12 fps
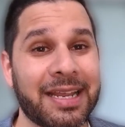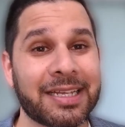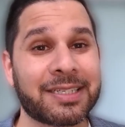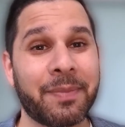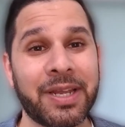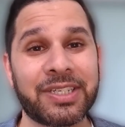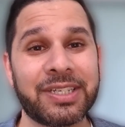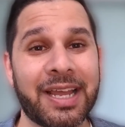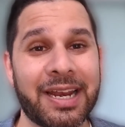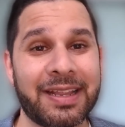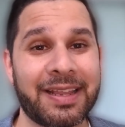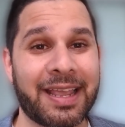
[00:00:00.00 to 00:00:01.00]
It does mention
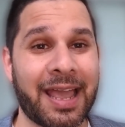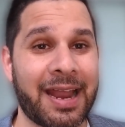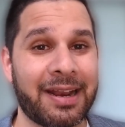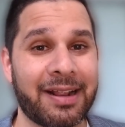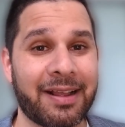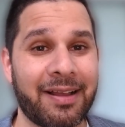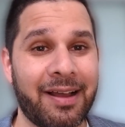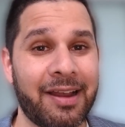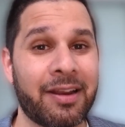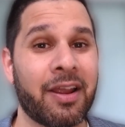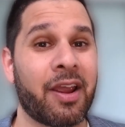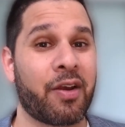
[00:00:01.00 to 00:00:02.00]
that in the candidate
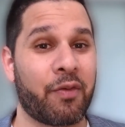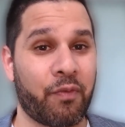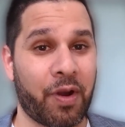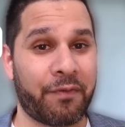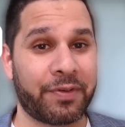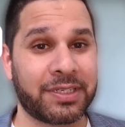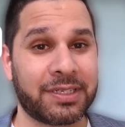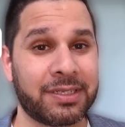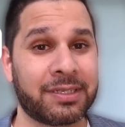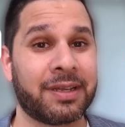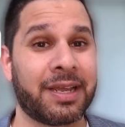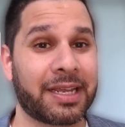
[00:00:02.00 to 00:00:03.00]
guide,
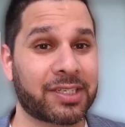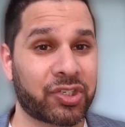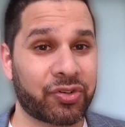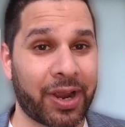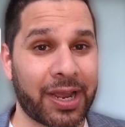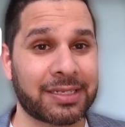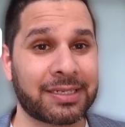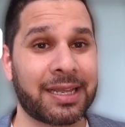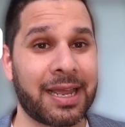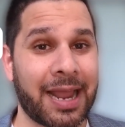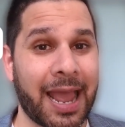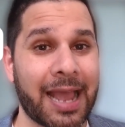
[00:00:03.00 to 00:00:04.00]
references, extracts,
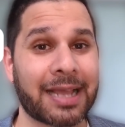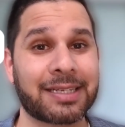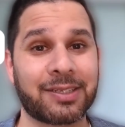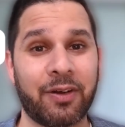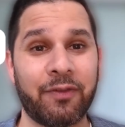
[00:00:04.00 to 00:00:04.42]
and acts